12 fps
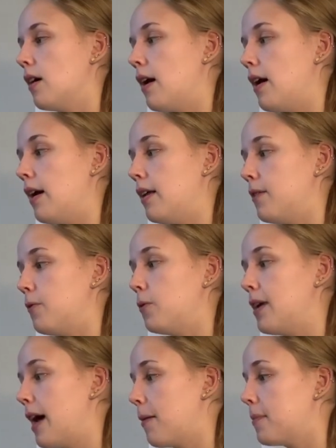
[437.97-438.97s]
And if
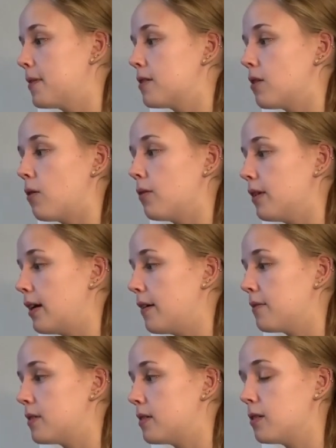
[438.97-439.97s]
we happen to only
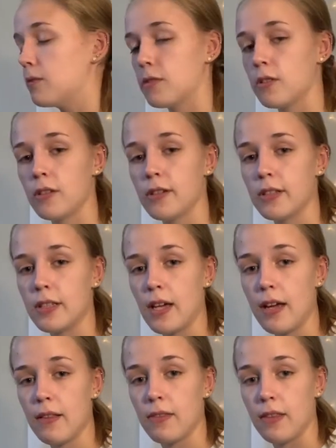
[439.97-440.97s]
have to deal with slurring
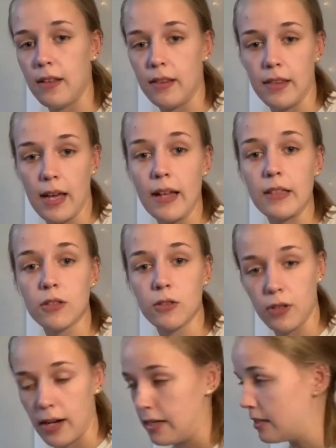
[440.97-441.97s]
today, then that's
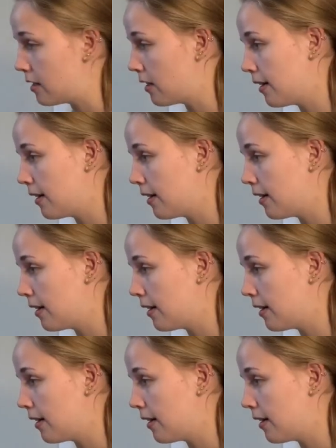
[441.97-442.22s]
great.